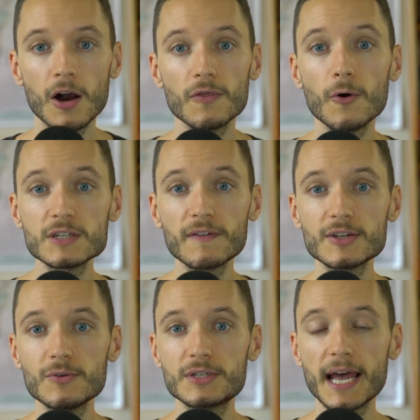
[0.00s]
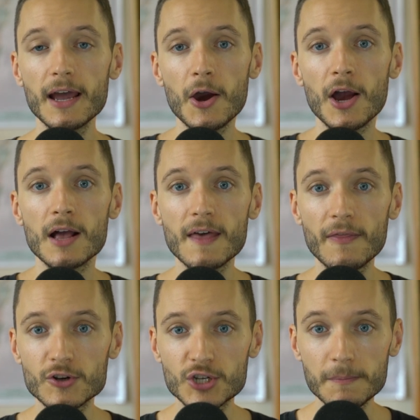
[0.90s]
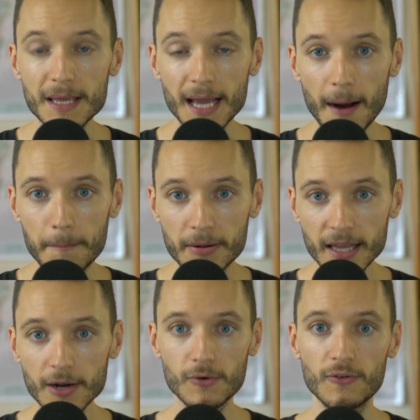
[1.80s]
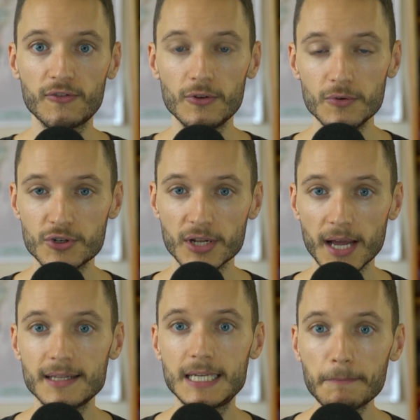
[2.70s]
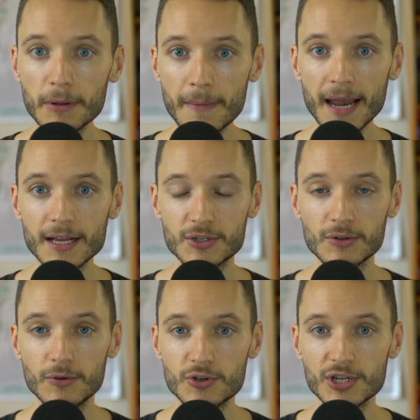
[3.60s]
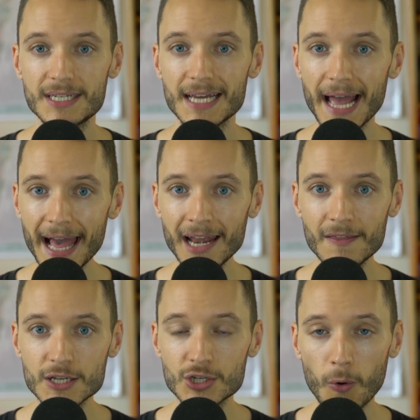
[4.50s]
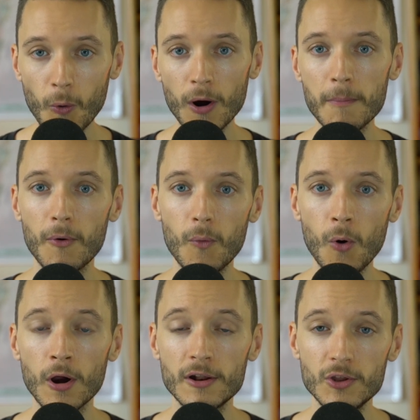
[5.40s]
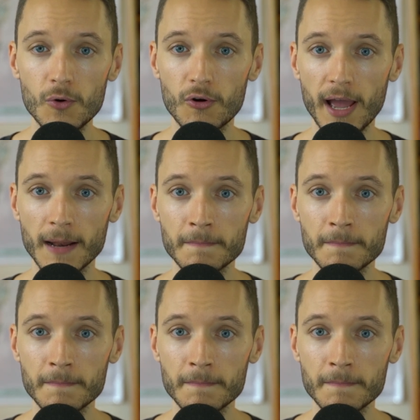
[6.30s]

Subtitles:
Those of us who say that there should be a political solution, a diplomatic solution to end this horrible war in Ukraine